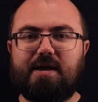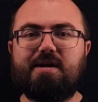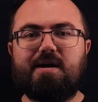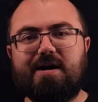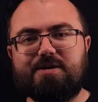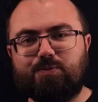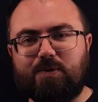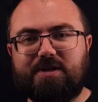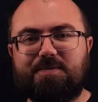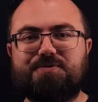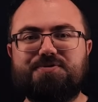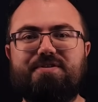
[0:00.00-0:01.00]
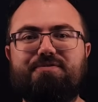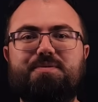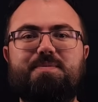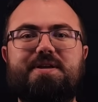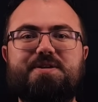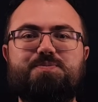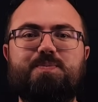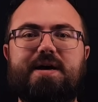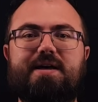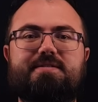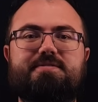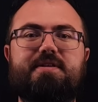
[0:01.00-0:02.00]
Hey guys, welcome to 7 Minutes
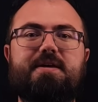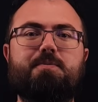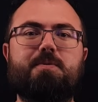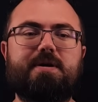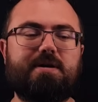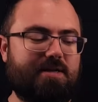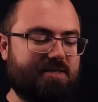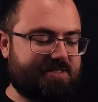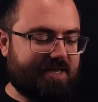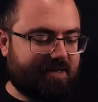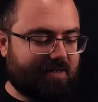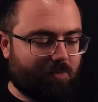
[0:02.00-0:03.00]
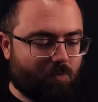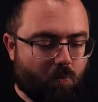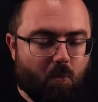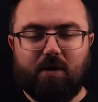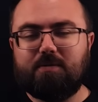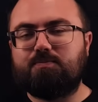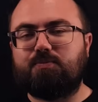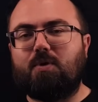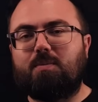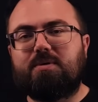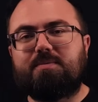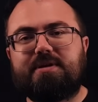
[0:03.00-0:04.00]
Math. Today we're going to tackle one
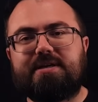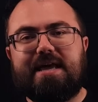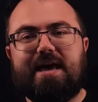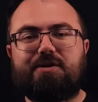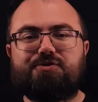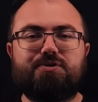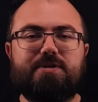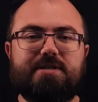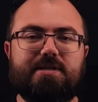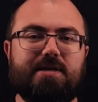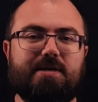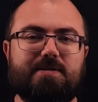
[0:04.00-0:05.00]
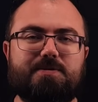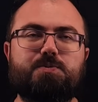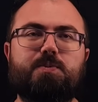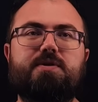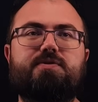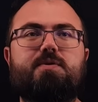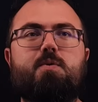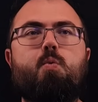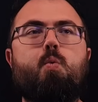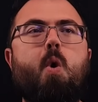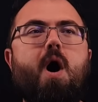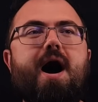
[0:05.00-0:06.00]
problem that actually deals with
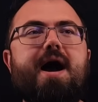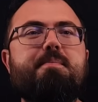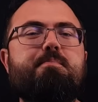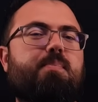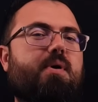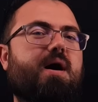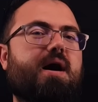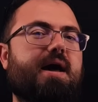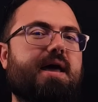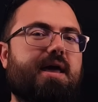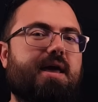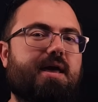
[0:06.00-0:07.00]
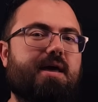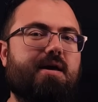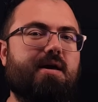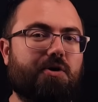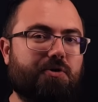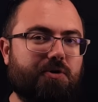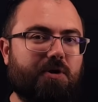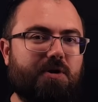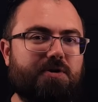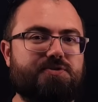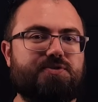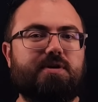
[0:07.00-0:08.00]
why pi
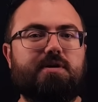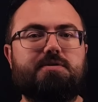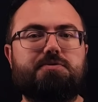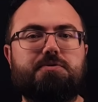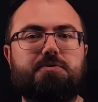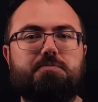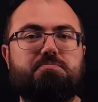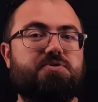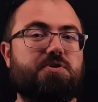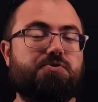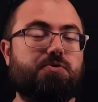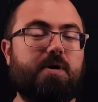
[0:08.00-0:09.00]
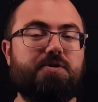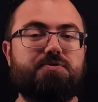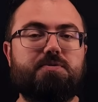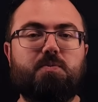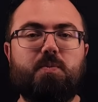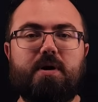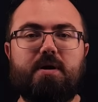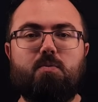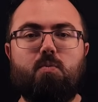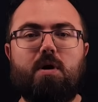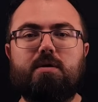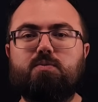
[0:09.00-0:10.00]
occurs into situation where
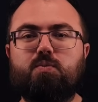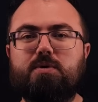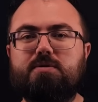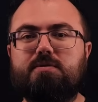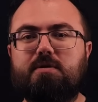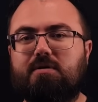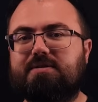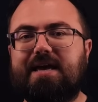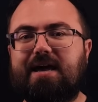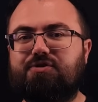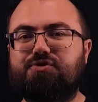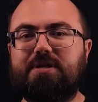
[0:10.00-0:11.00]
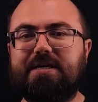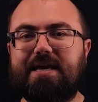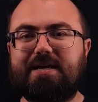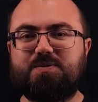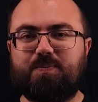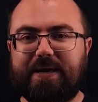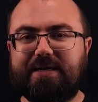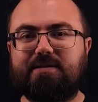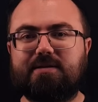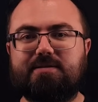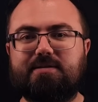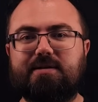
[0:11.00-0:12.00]
one would not actually expect
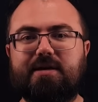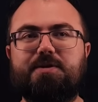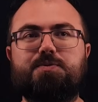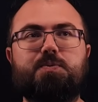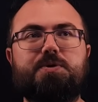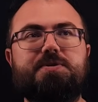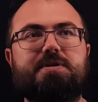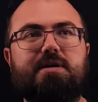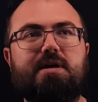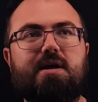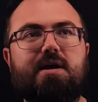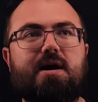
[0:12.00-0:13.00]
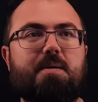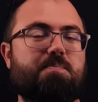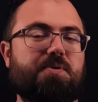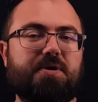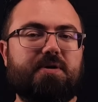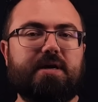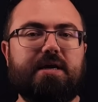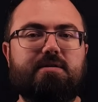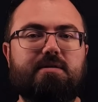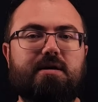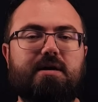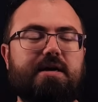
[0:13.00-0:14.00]
that it would appear
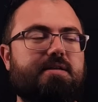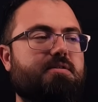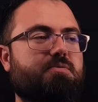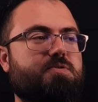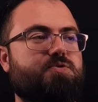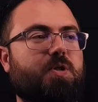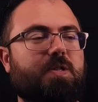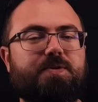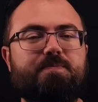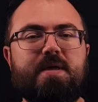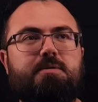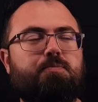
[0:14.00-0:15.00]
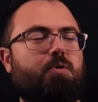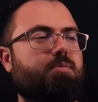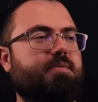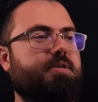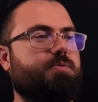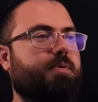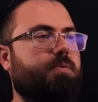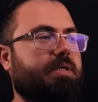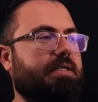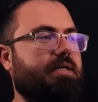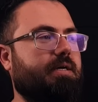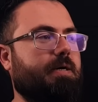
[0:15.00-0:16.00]
in, uh, in the result. The problem that we
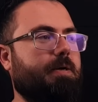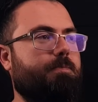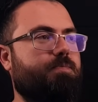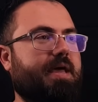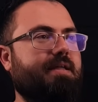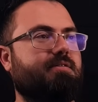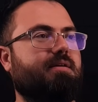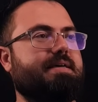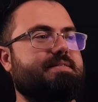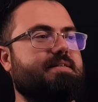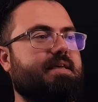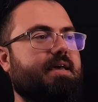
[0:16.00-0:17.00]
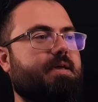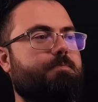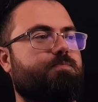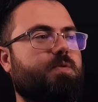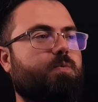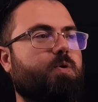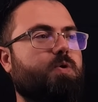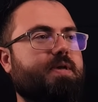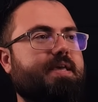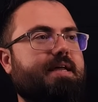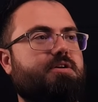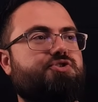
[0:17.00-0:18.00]
will um, analyze today, we're
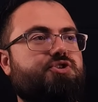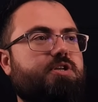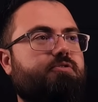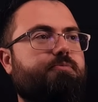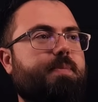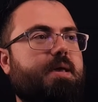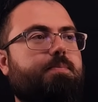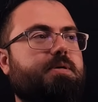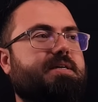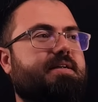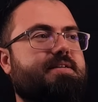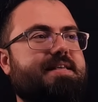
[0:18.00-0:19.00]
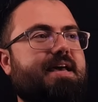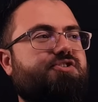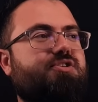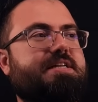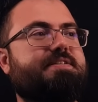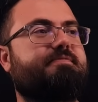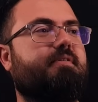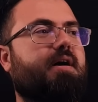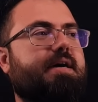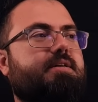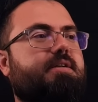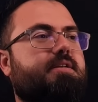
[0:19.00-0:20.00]
looking at a sheet of paper that is actually
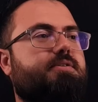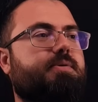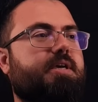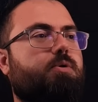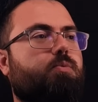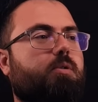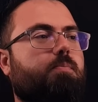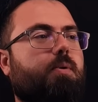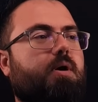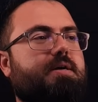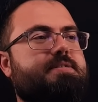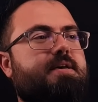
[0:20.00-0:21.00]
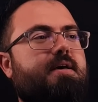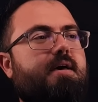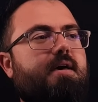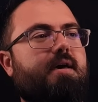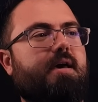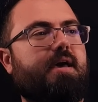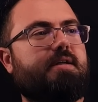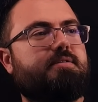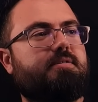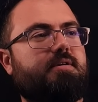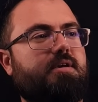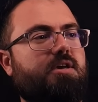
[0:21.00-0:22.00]
divided into equal parts
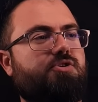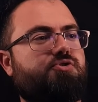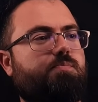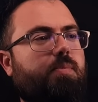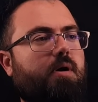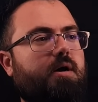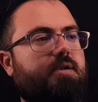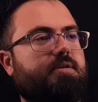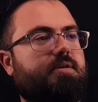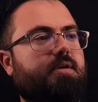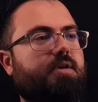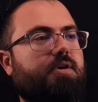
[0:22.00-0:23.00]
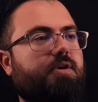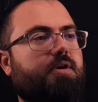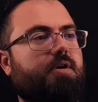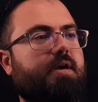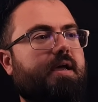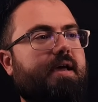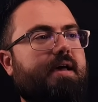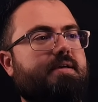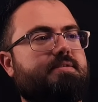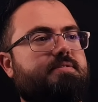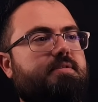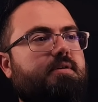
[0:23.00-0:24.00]
and each part here
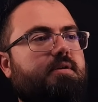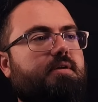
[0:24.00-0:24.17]
has